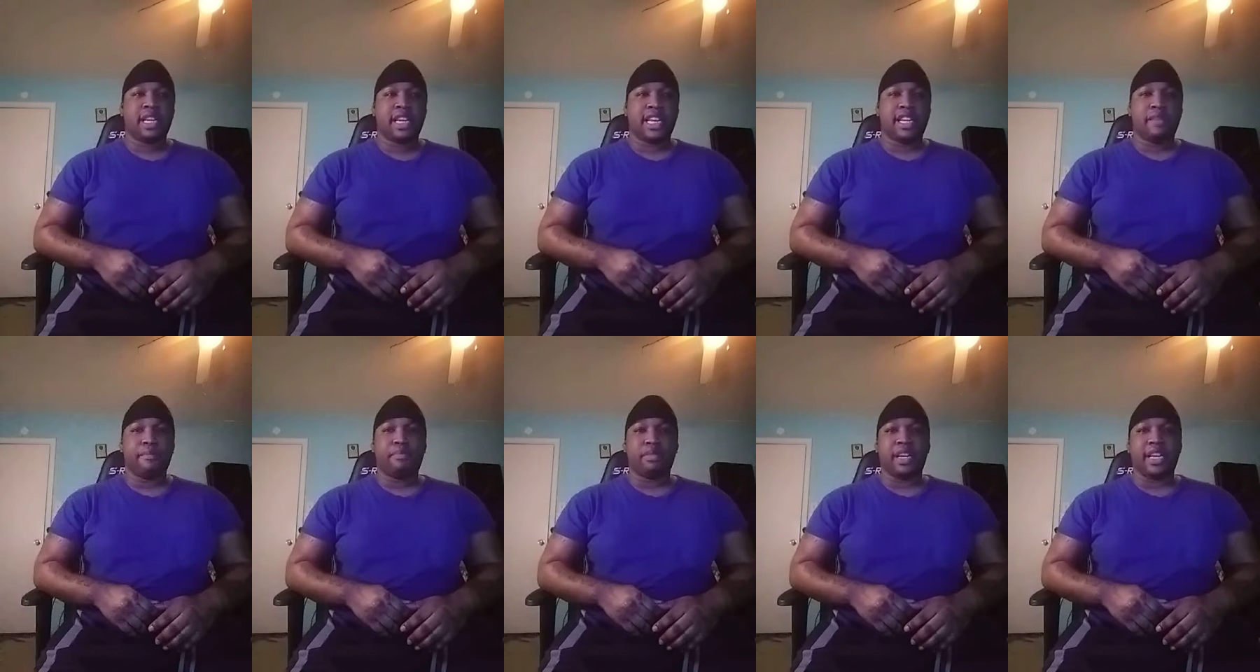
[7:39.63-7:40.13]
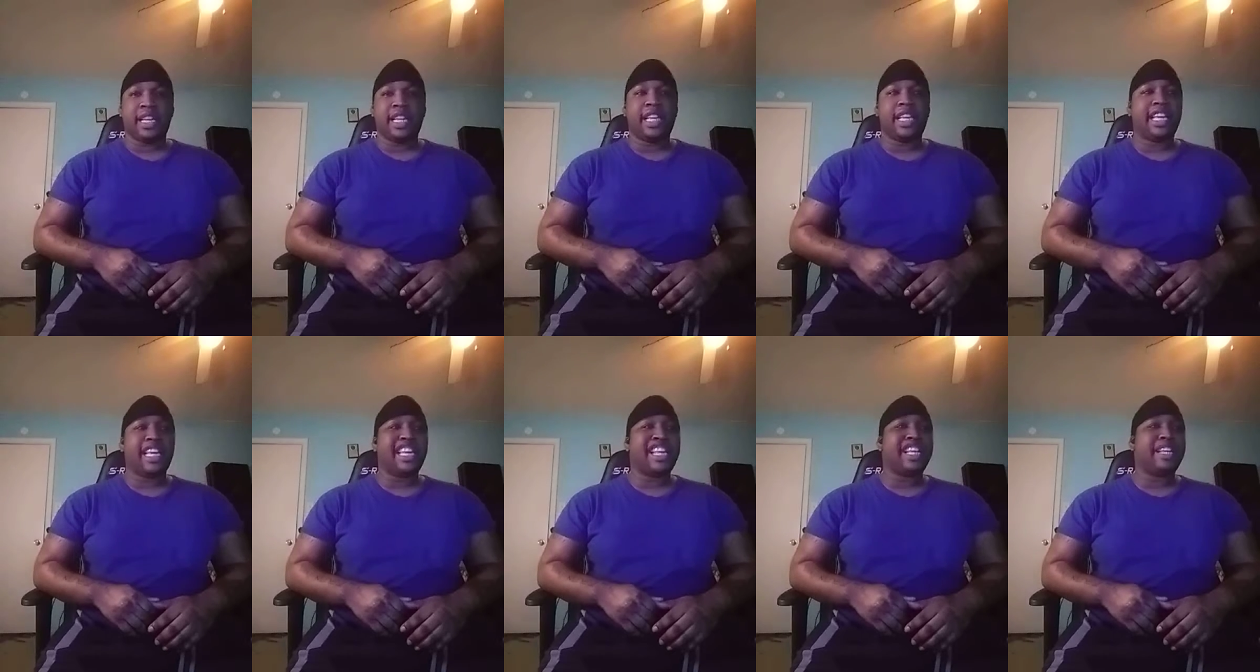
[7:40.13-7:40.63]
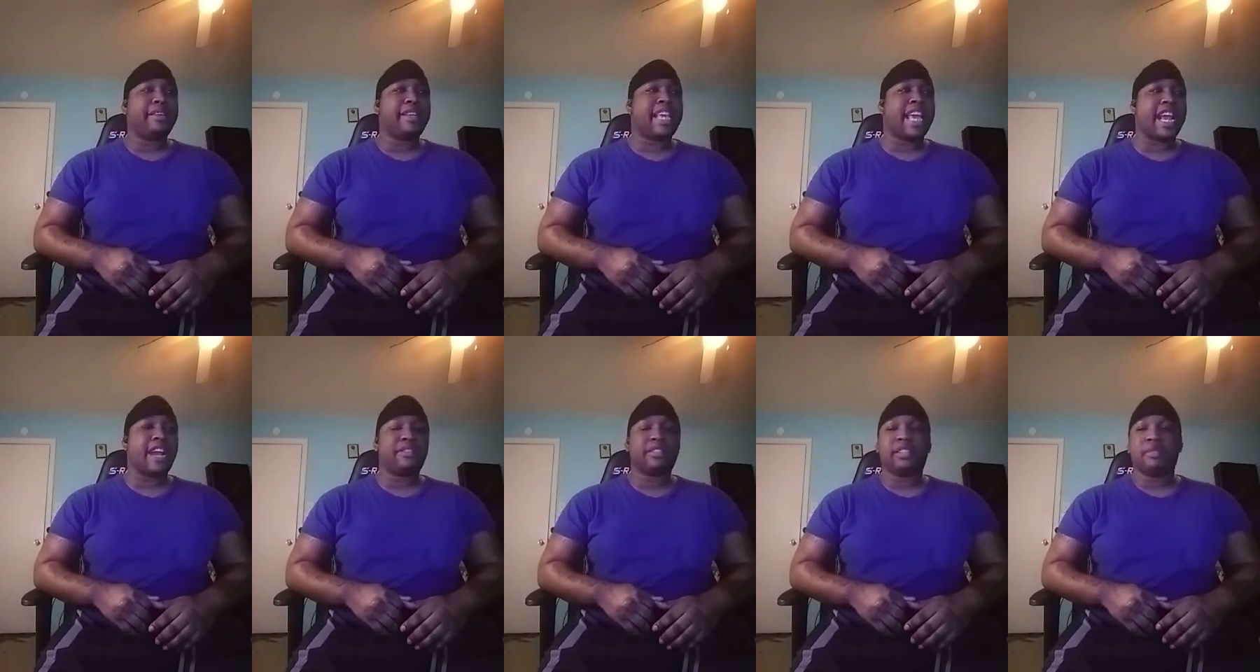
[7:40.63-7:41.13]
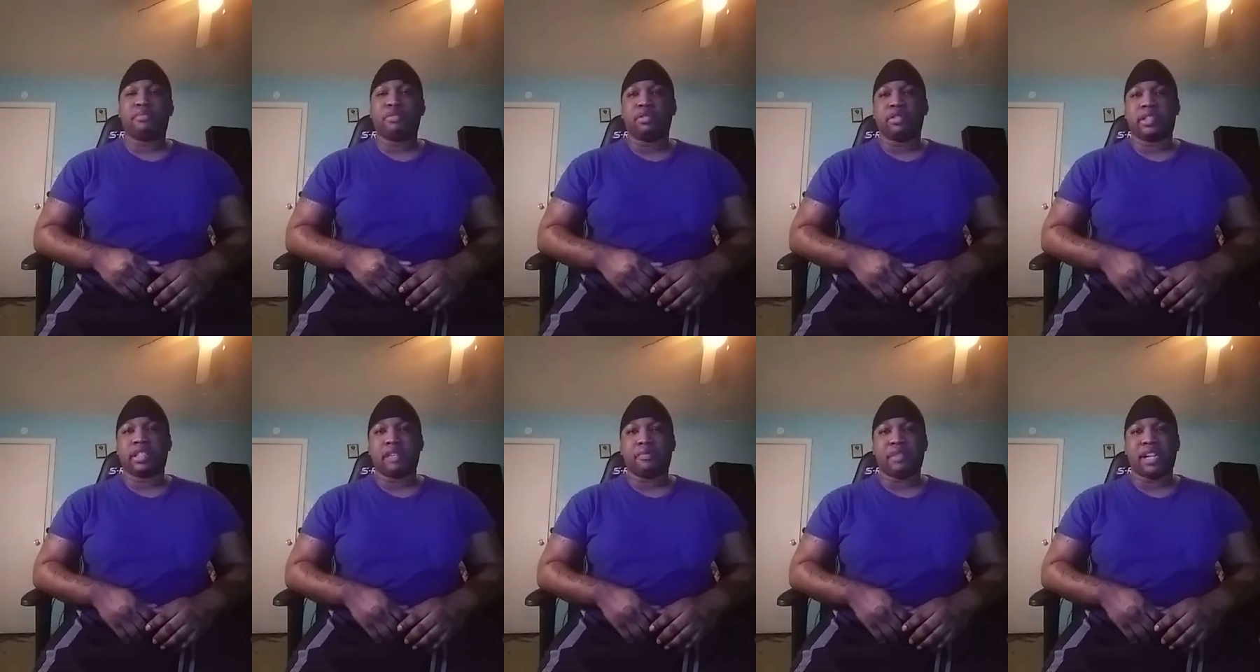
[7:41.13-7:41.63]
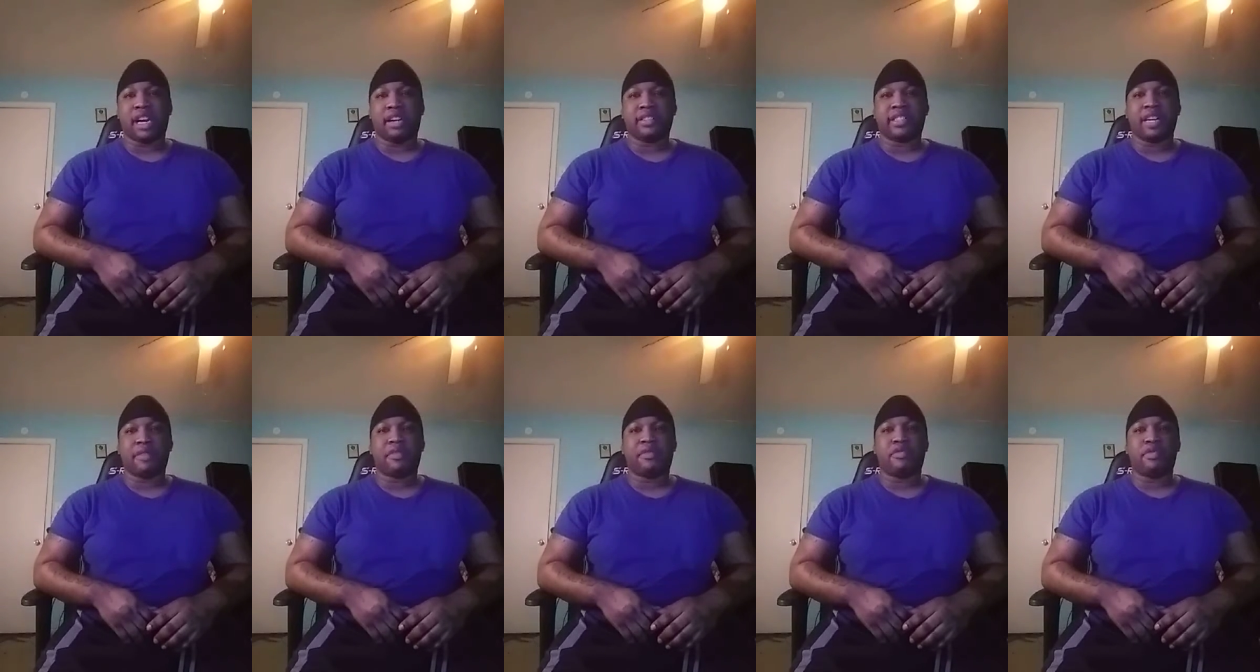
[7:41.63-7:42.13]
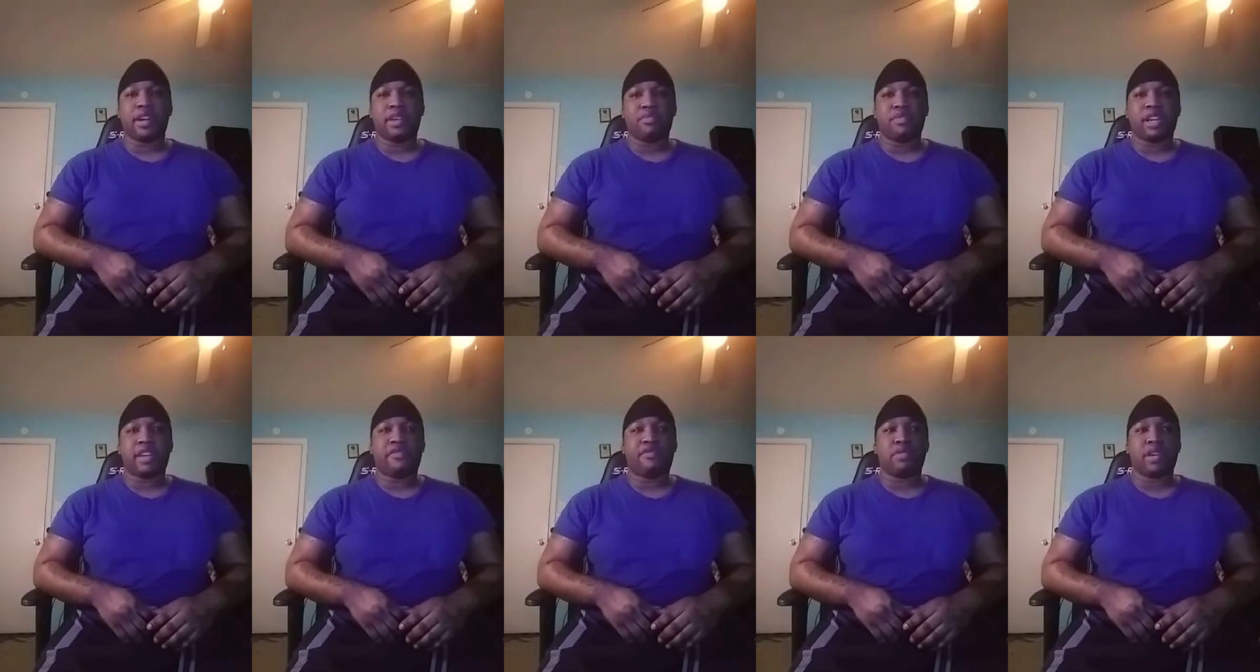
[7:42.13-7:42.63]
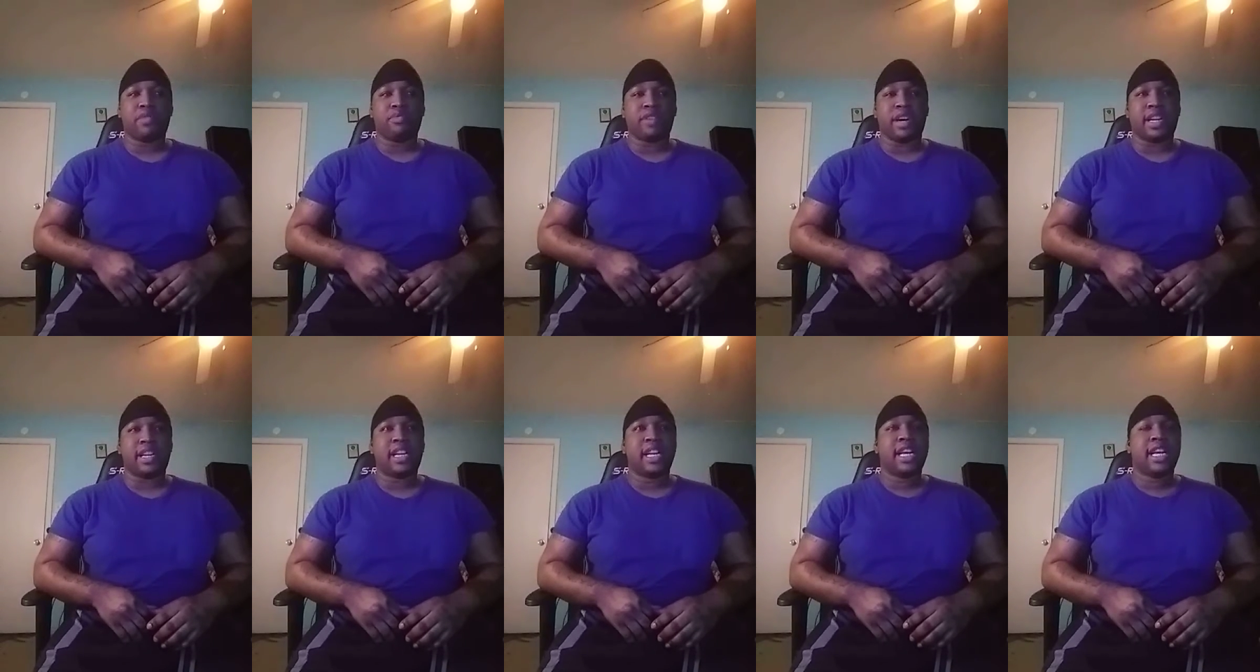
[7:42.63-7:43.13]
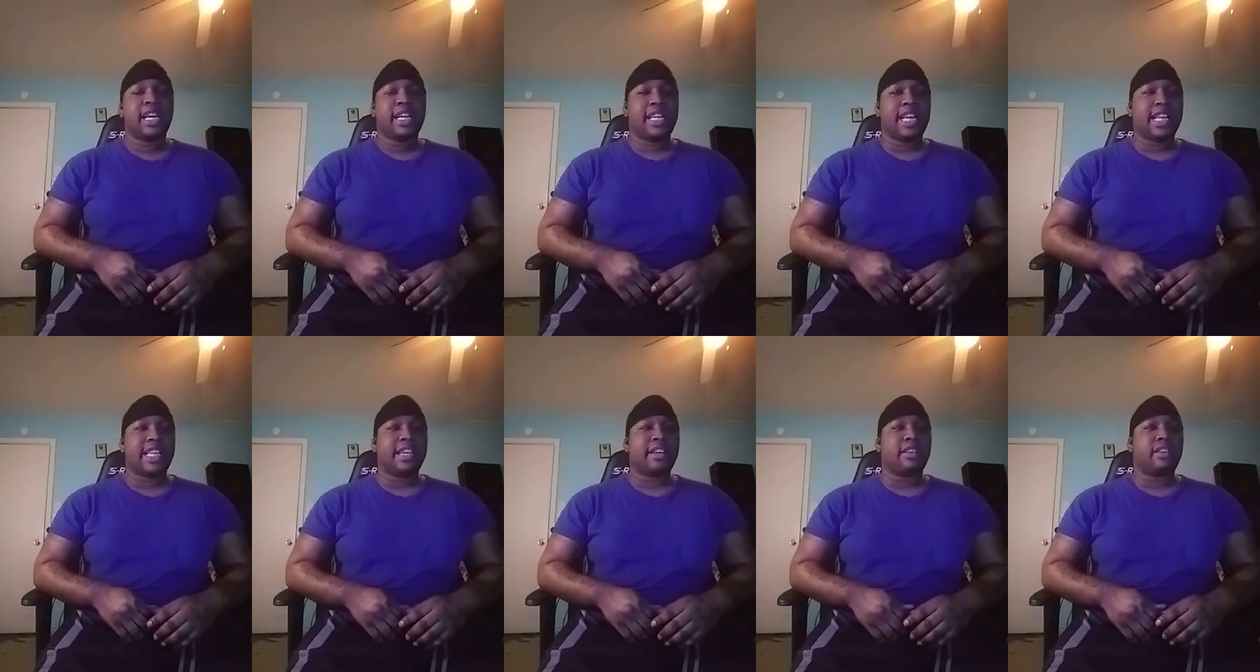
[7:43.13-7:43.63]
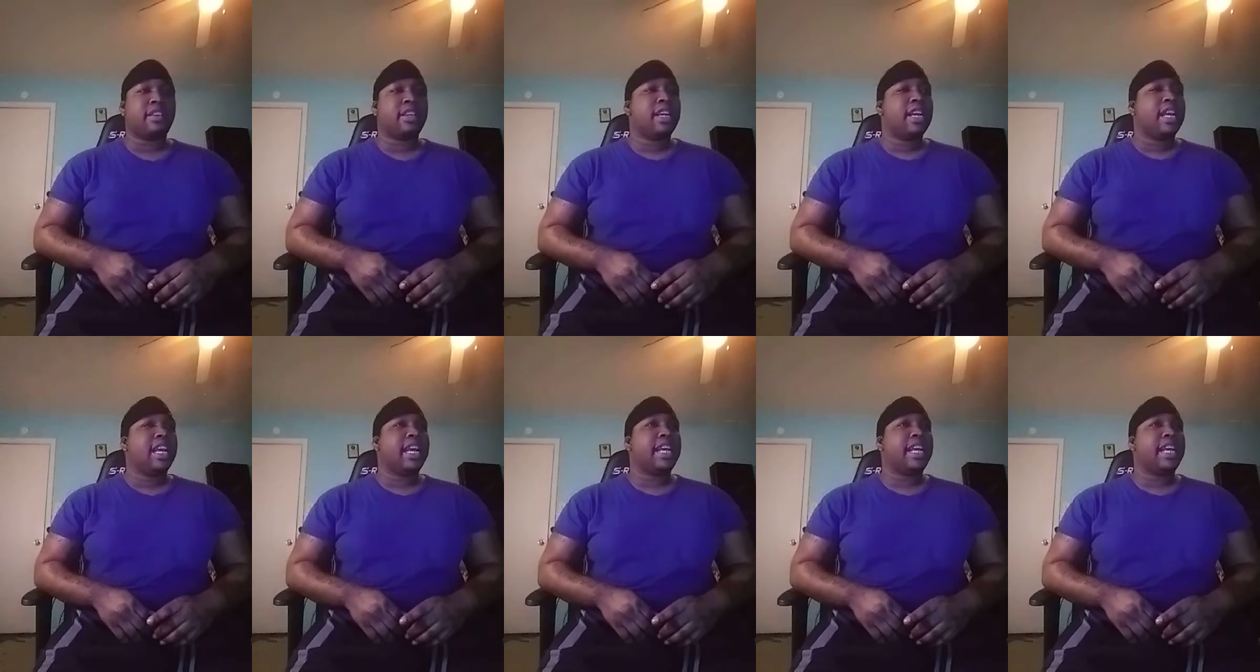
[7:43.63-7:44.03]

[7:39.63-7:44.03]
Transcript: And he carried the Bulls to the playoffs. They were 41-41 that year.